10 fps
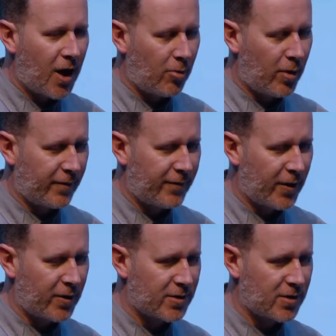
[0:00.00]
I want to
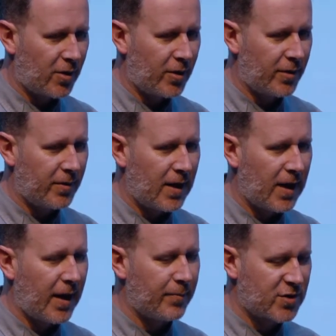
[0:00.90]
focus on
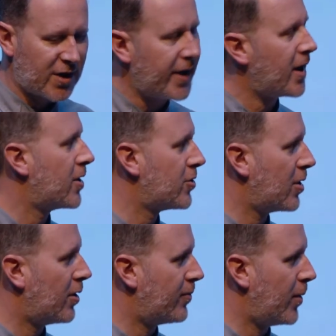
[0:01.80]
staying in
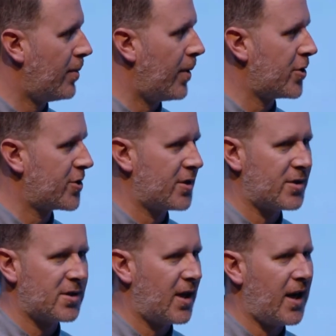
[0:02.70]
control of my
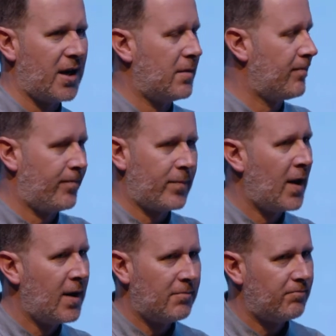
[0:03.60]
emotions, and
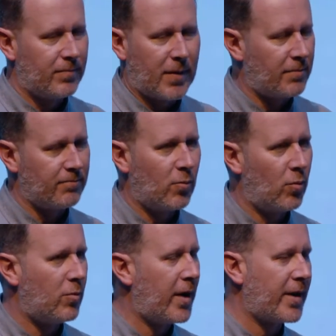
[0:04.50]

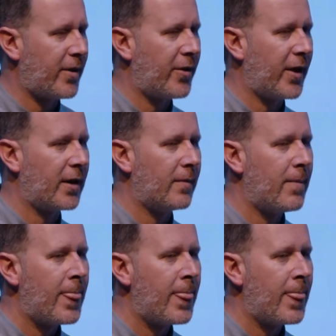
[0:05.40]
one other thing.